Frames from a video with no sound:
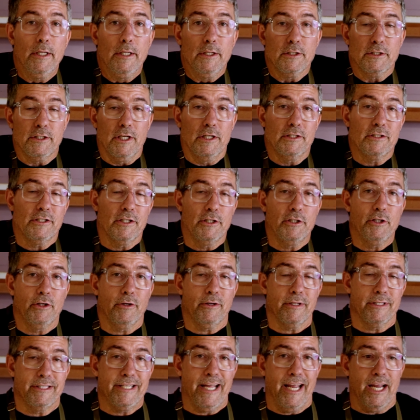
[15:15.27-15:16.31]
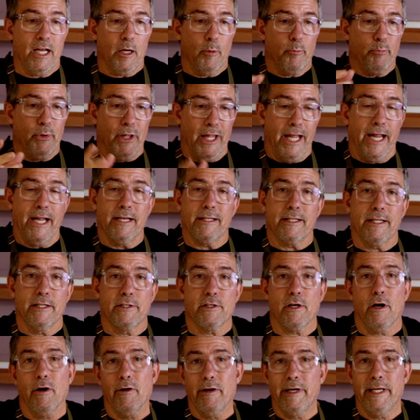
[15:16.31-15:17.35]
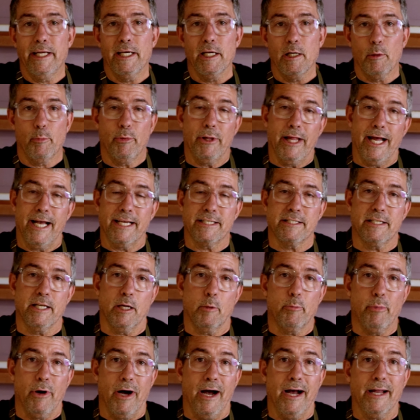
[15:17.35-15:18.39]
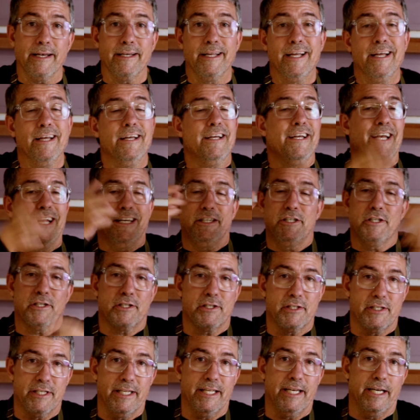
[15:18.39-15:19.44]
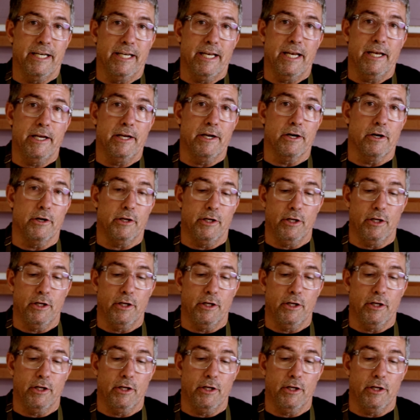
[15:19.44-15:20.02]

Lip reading: such that you can take a plant that's already in a plastic pot and just sit it in here.